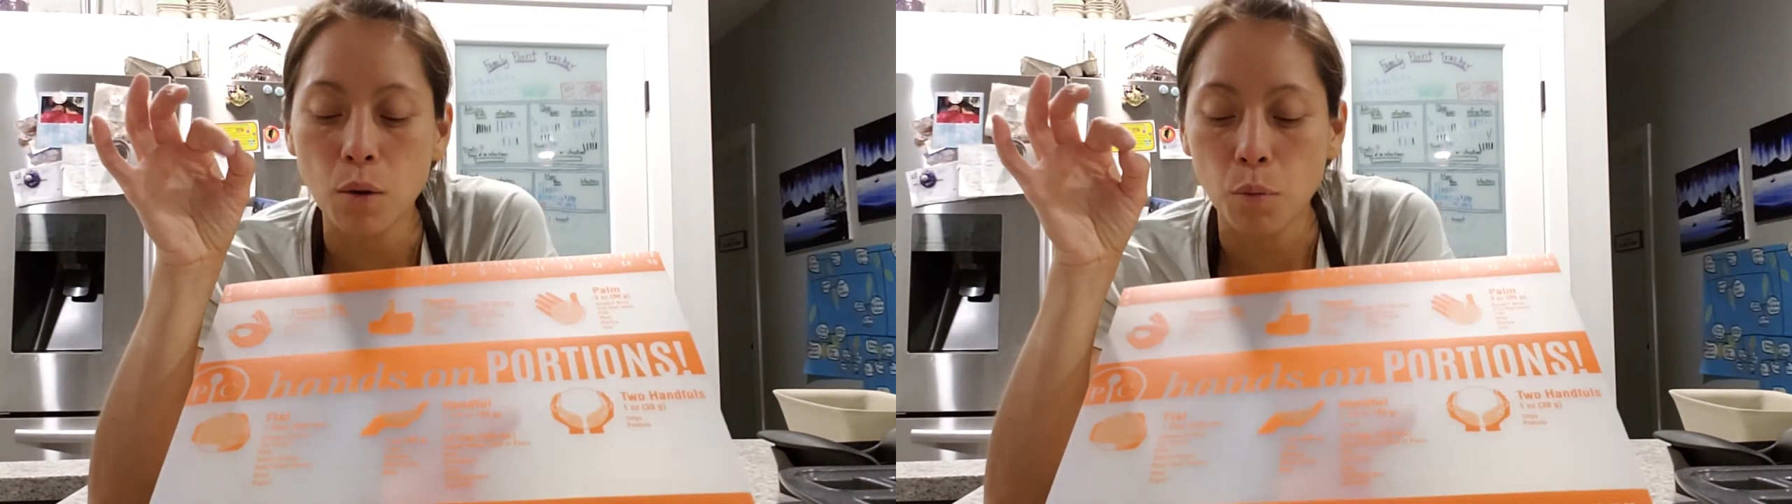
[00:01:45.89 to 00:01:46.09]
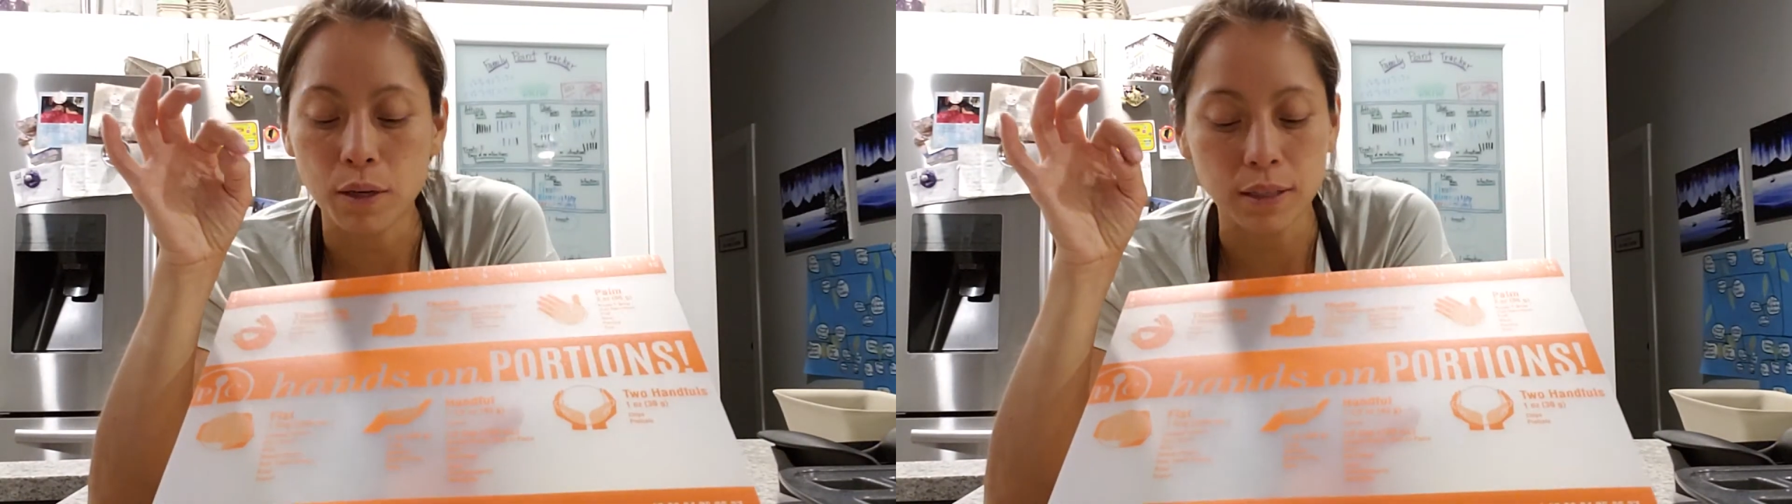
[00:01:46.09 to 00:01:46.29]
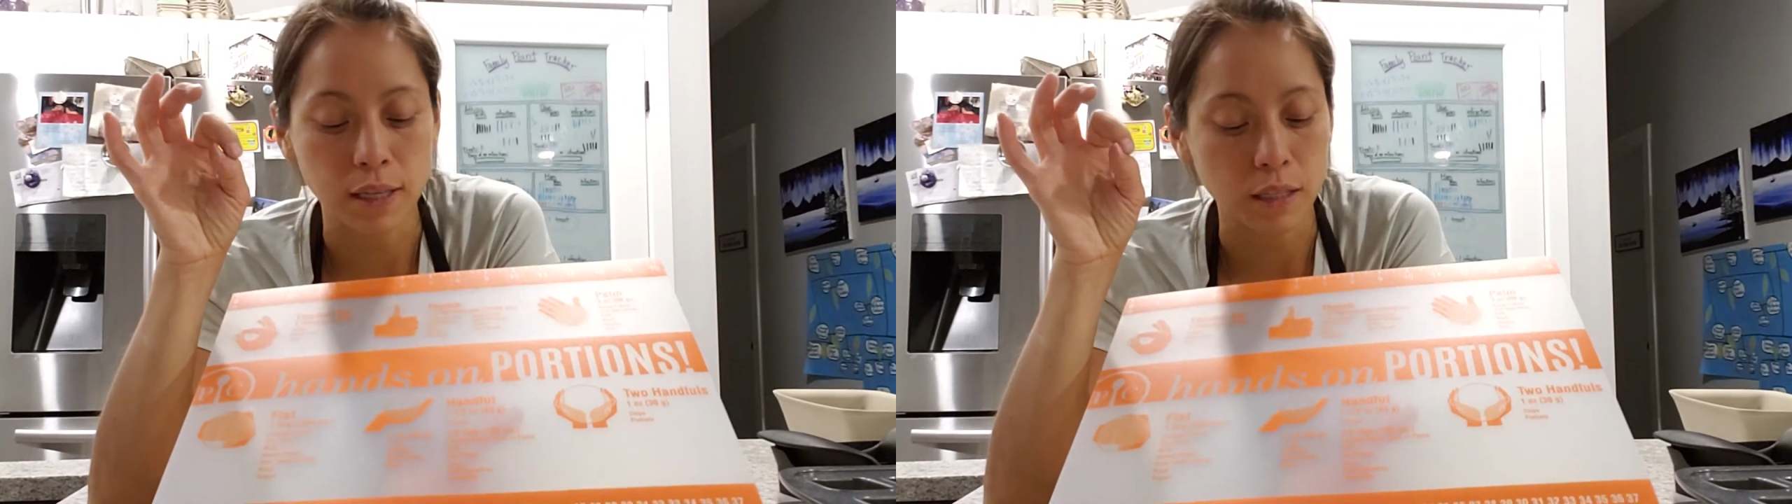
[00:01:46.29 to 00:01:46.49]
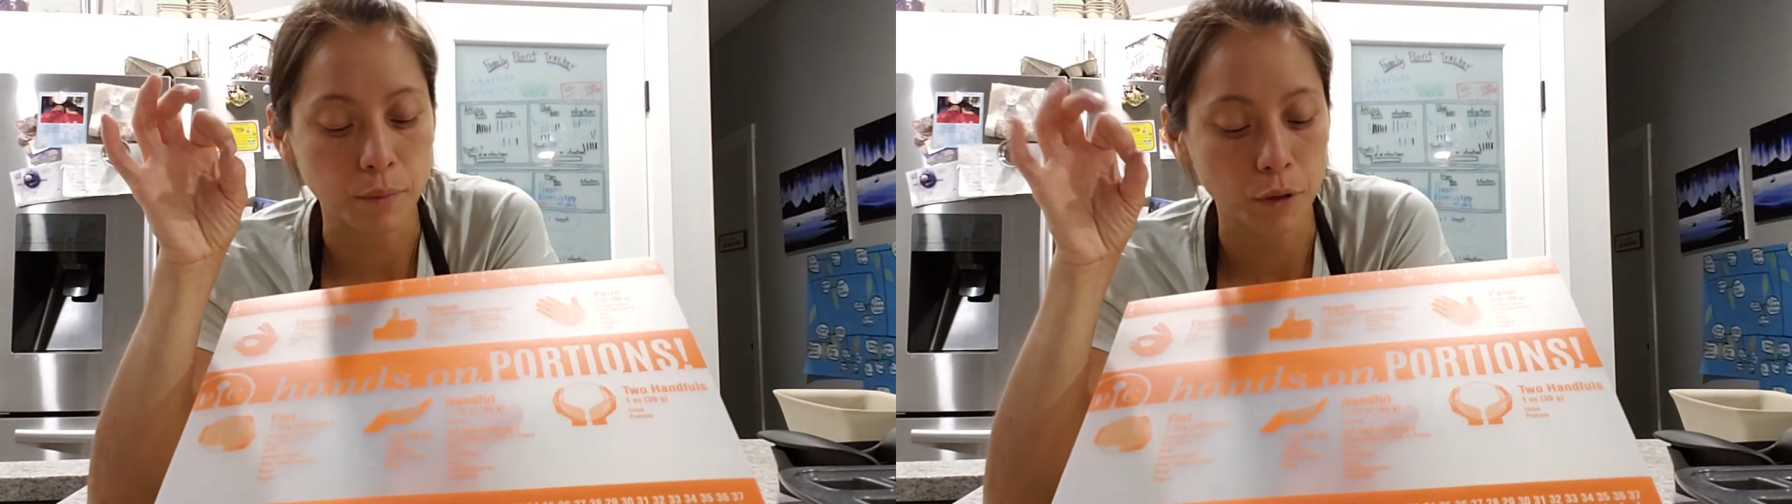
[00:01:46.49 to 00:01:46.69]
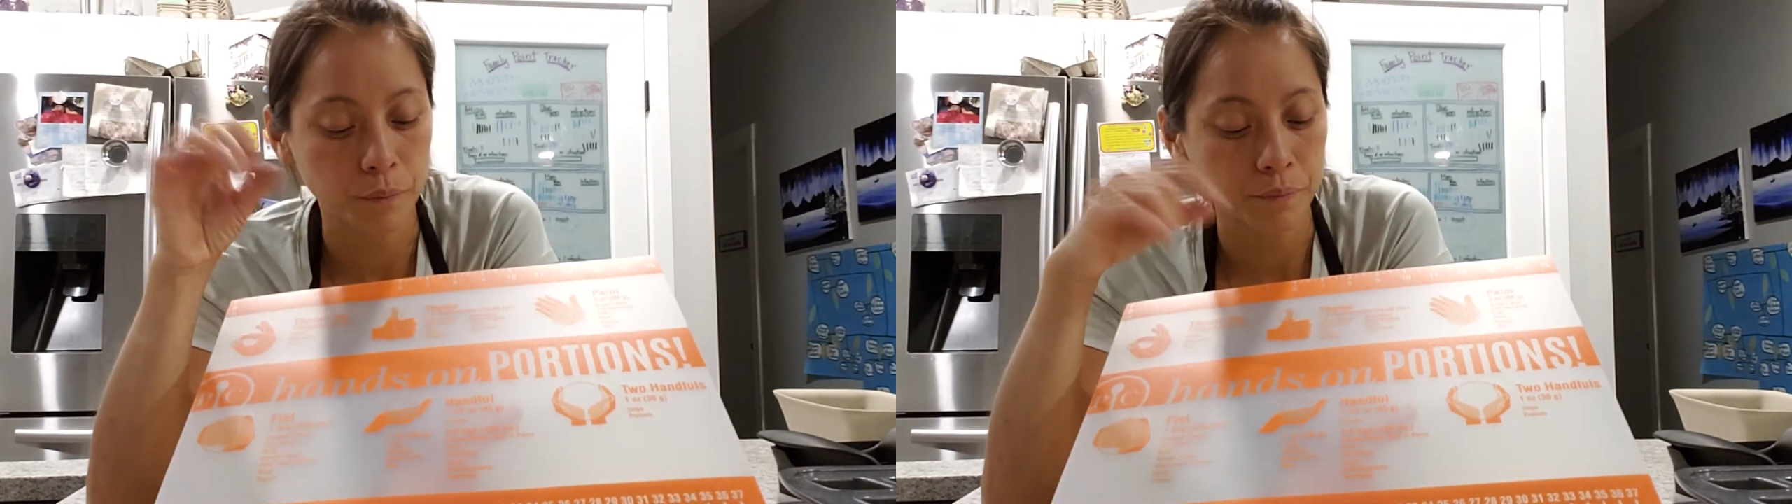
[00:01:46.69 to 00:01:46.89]
1
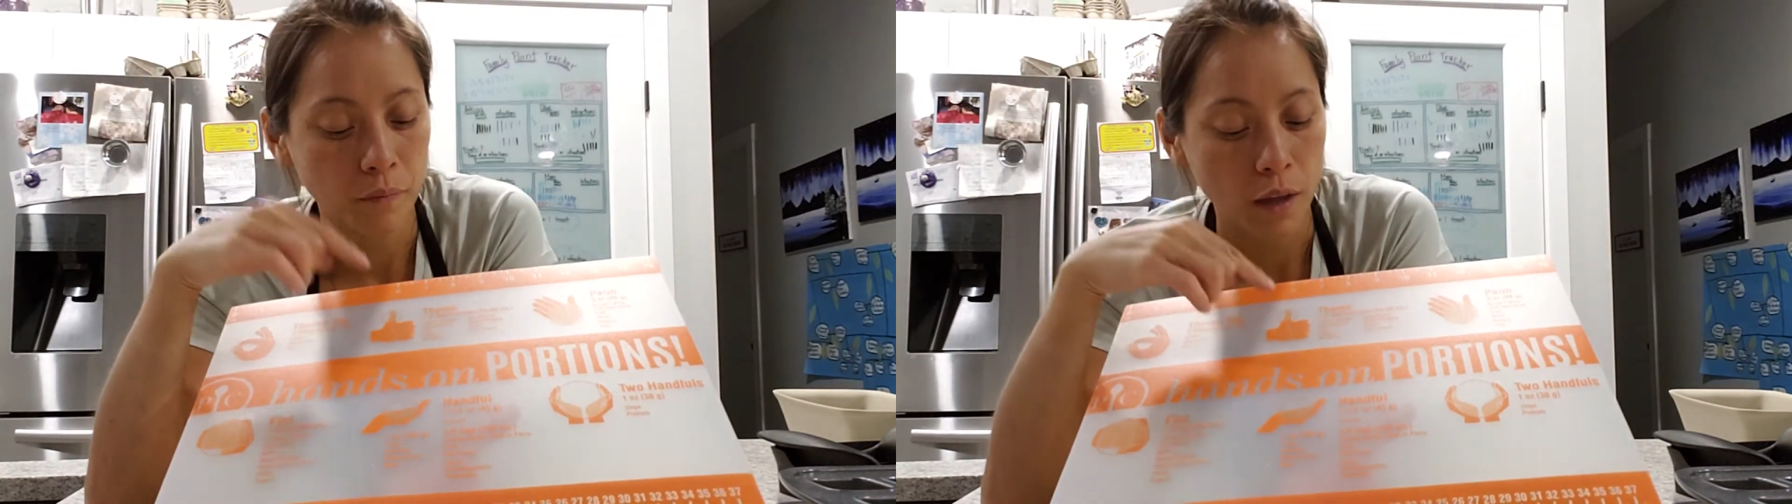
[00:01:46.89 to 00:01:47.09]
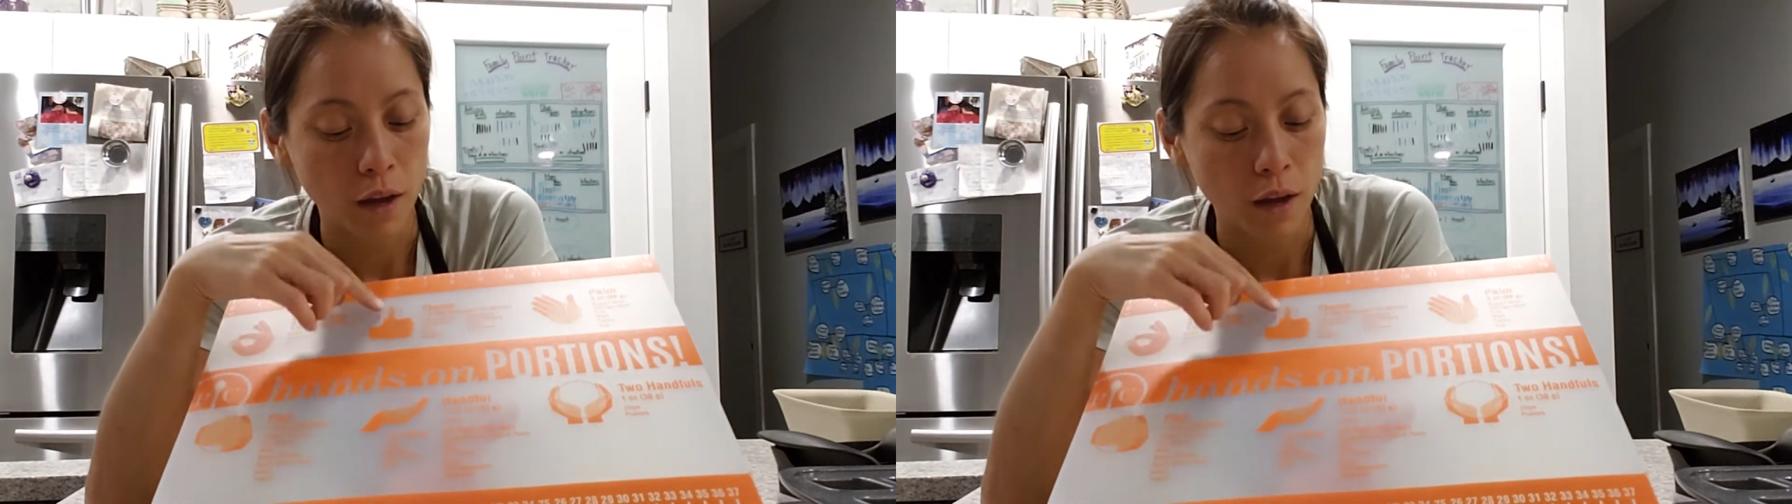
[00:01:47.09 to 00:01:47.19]
teaspoon.